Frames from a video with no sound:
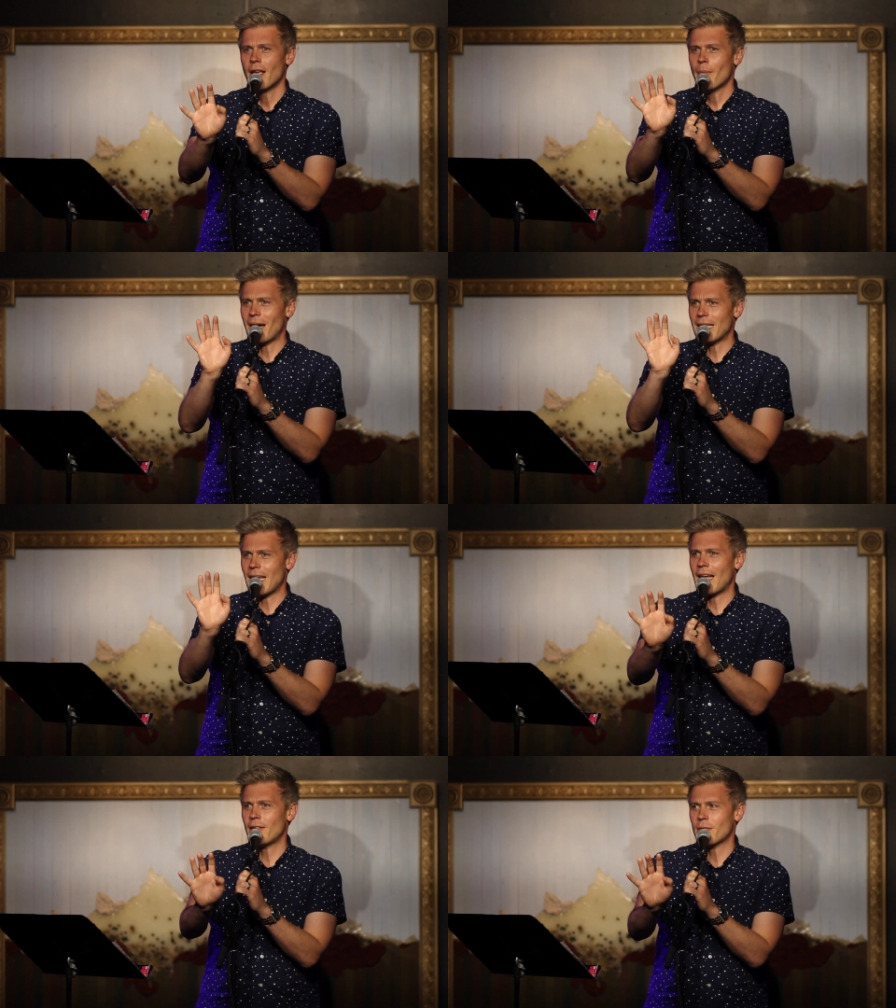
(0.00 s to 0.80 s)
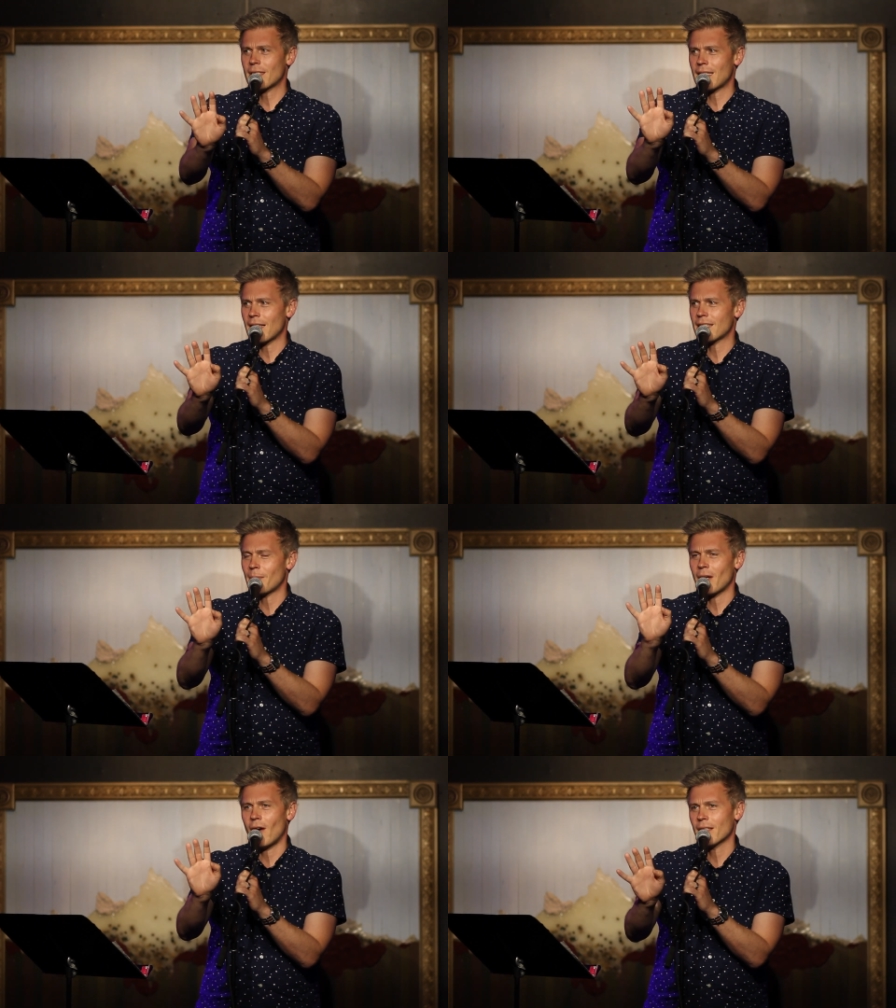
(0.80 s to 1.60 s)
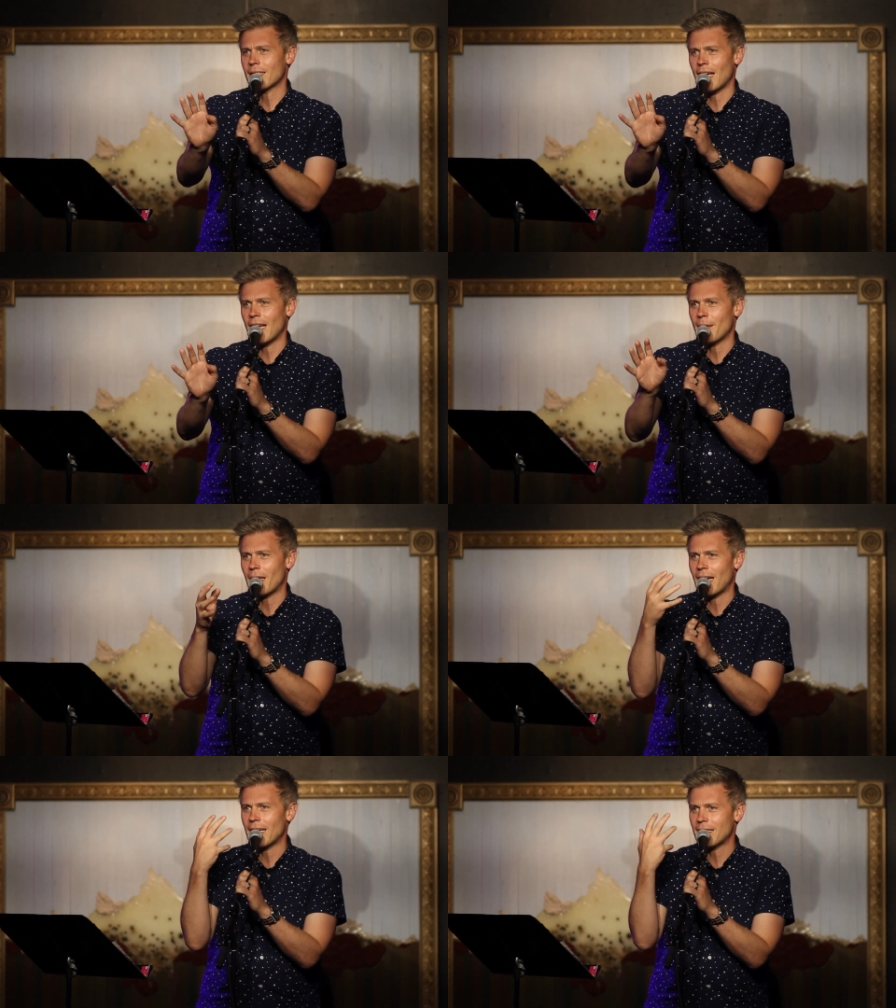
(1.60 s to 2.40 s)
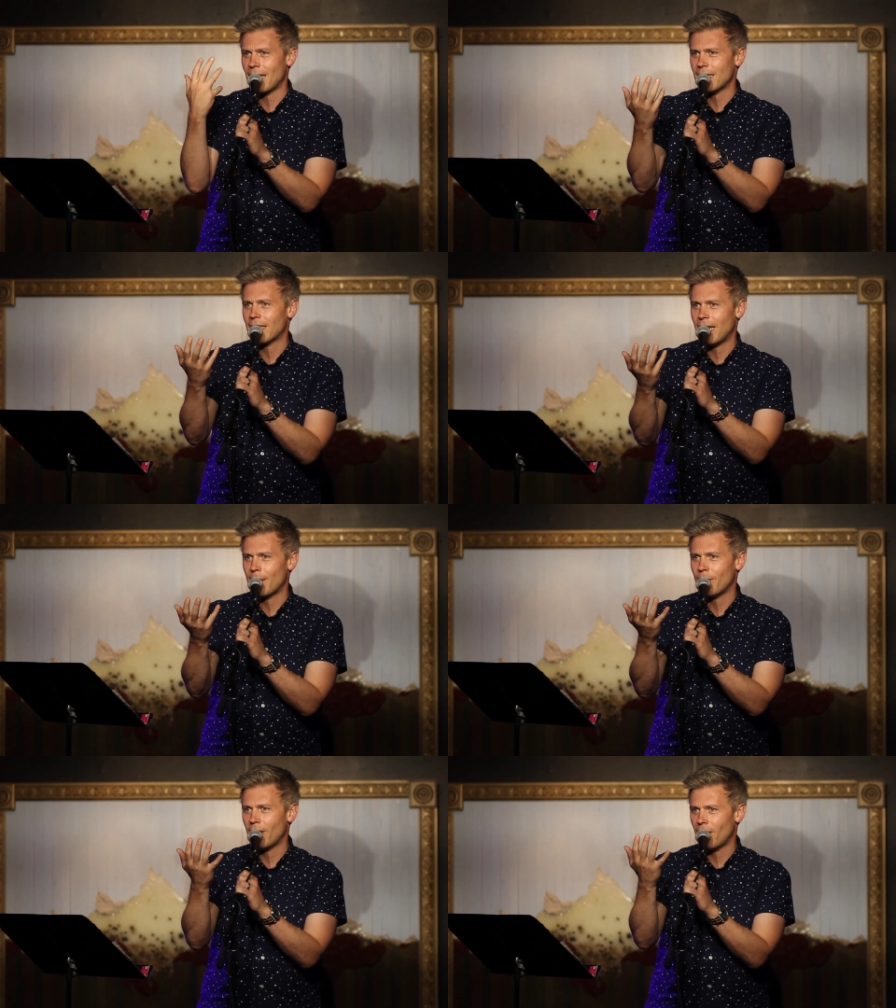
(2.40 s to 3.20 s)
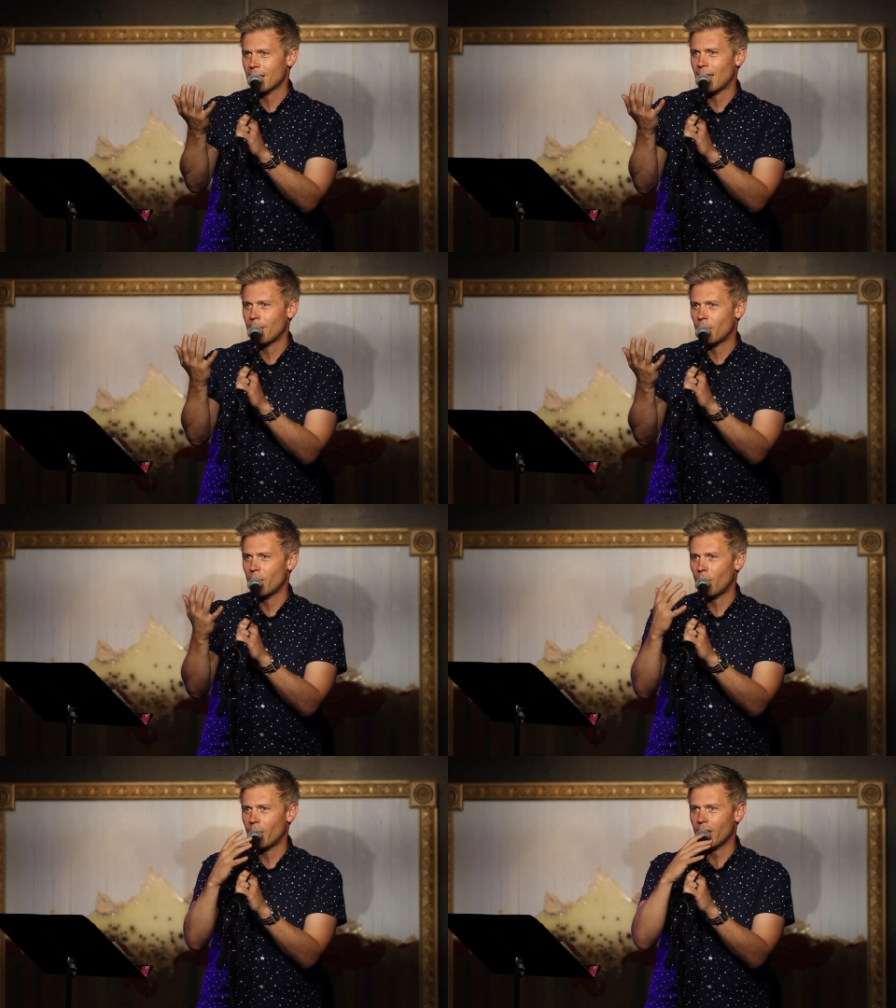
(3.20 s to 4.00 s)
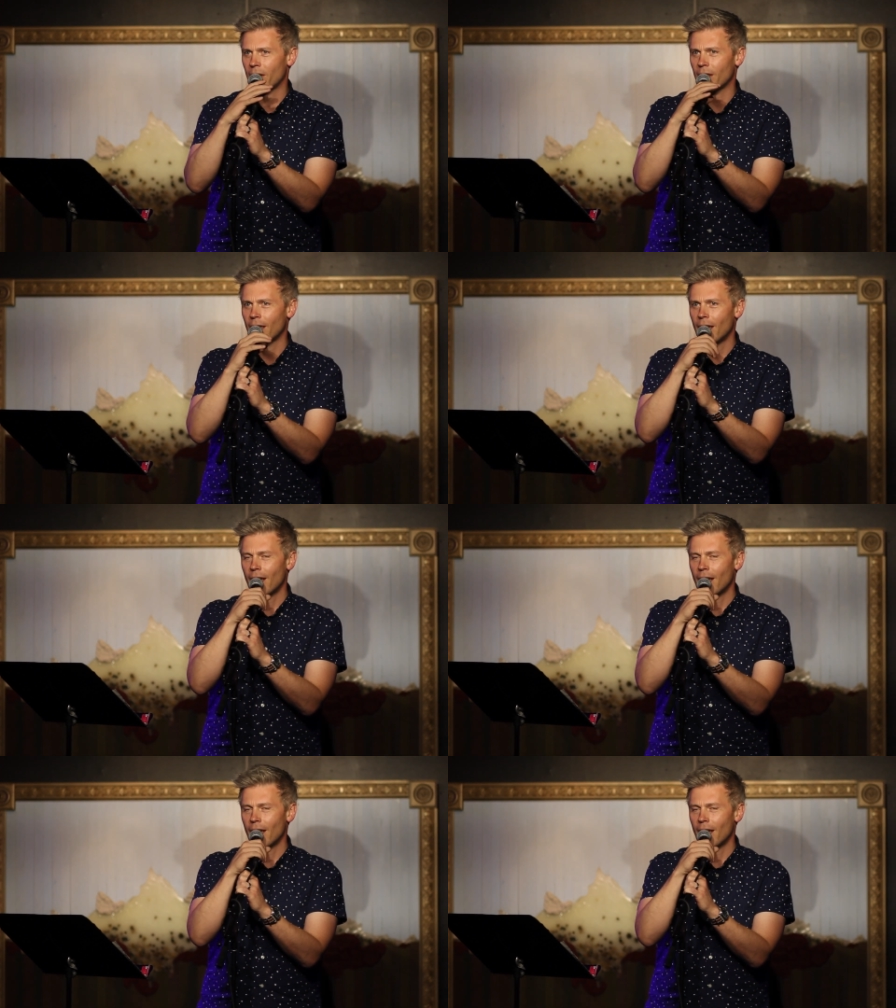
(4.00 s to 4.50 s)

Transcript: My dad used to say this to me all the time, and I say it to Cambria all the time to annoy her,